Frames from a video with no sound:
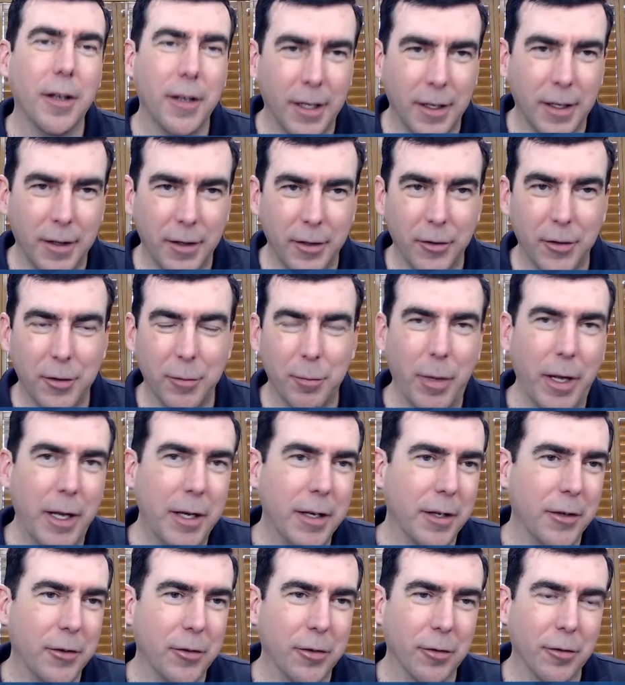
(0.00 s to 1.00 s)
and then
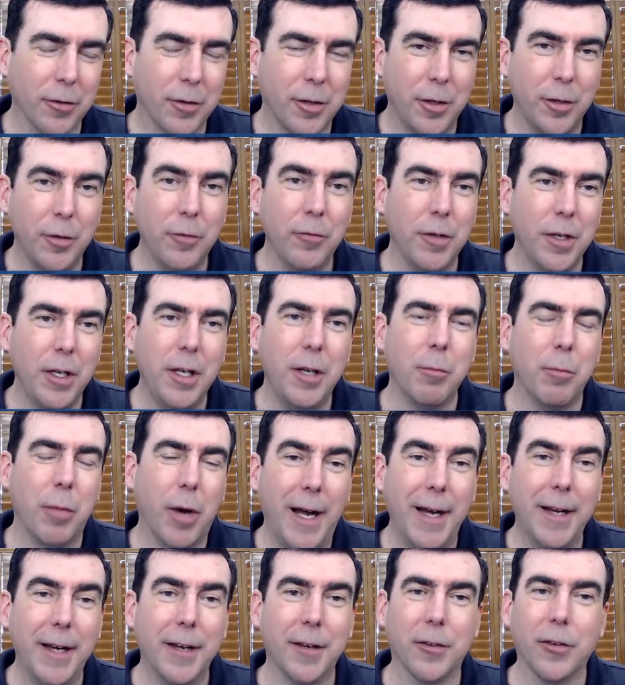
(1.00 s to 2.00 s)
spend it. So QE
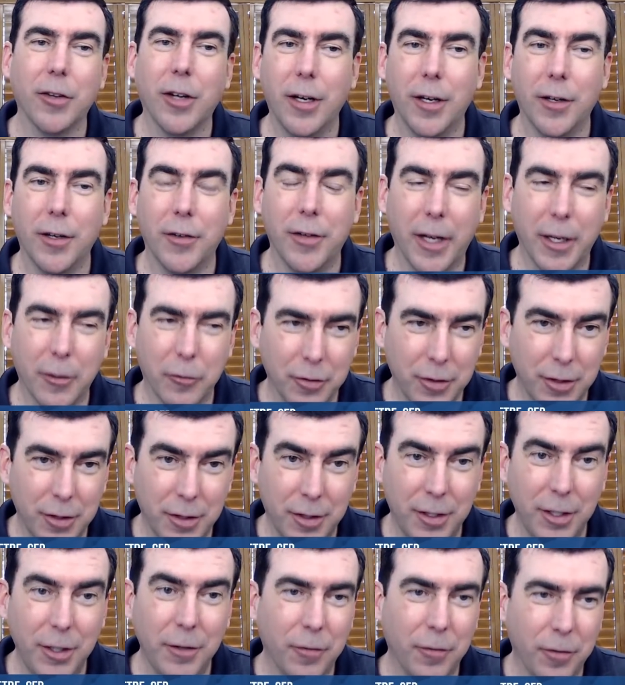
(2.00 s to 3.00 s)
by design is actually
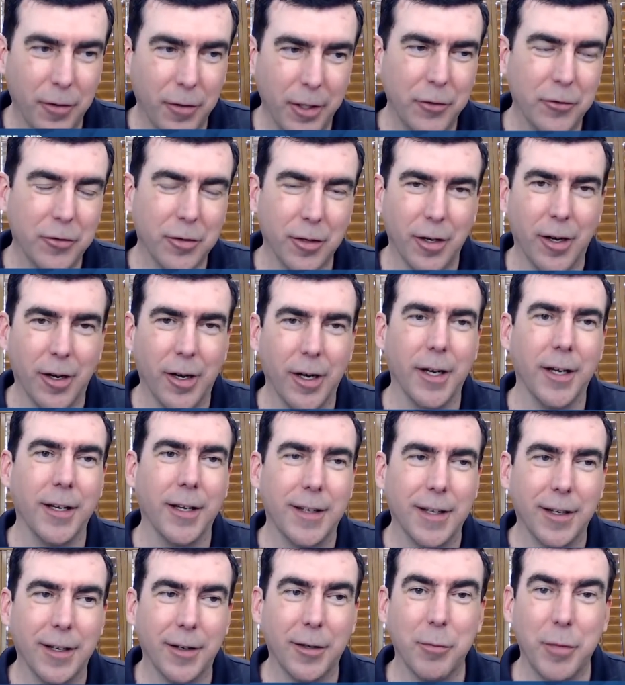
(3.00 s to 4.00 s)
deflationary
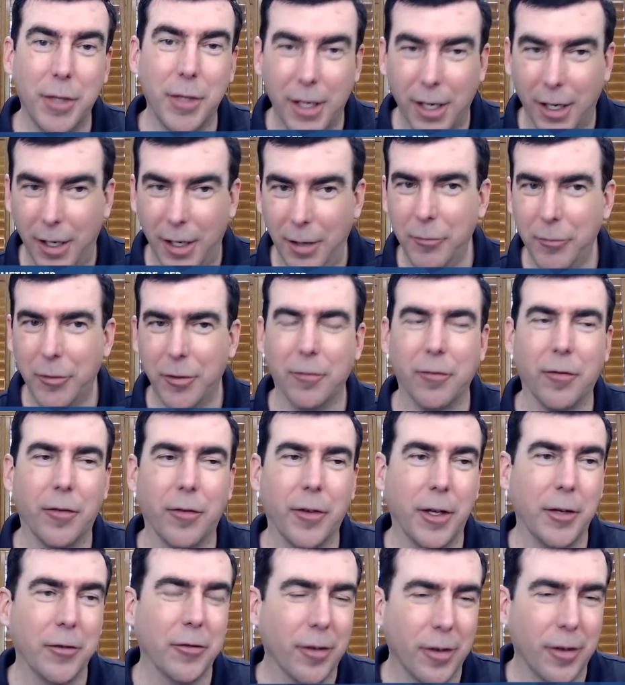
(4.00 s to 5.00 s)
until it becomes
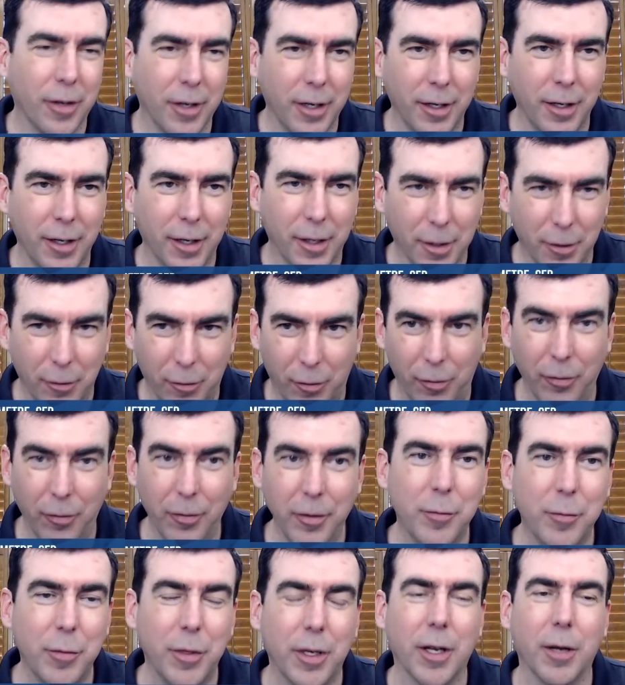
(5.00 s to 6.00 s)
inflationary, and it can
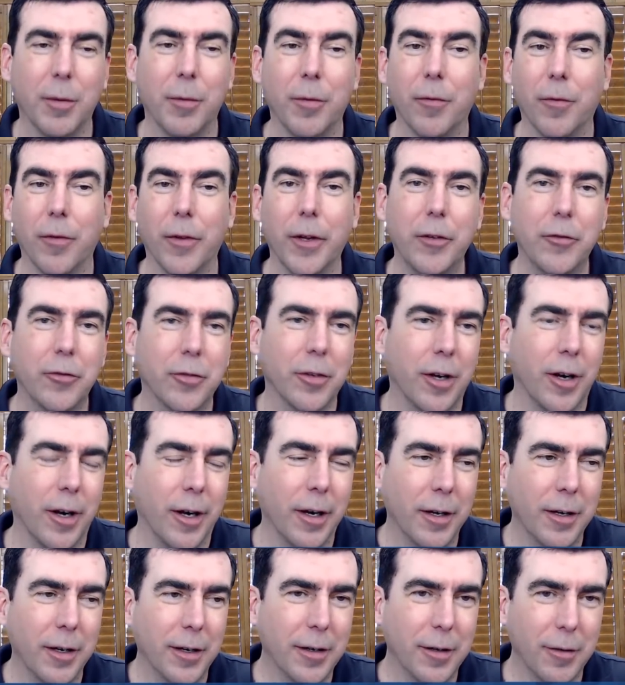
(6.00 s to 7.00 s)
only become
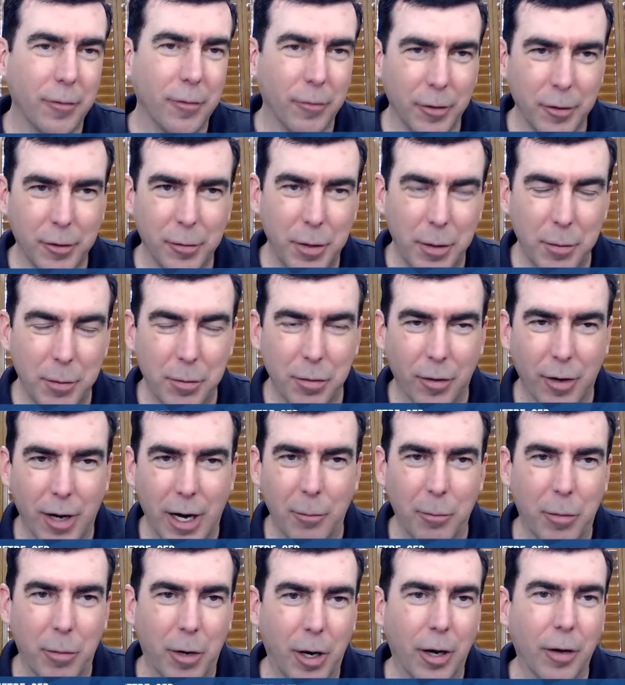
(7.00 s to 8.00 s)
inflationary once people are
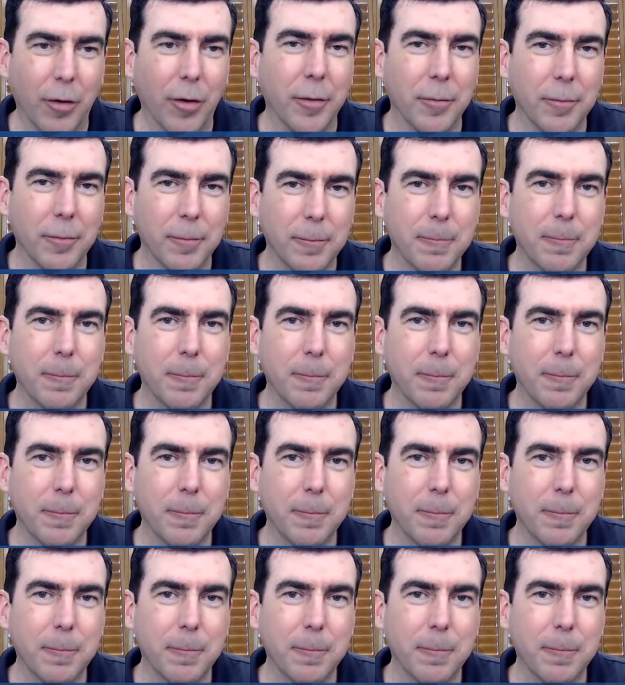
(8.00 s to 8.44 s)
out borrowing.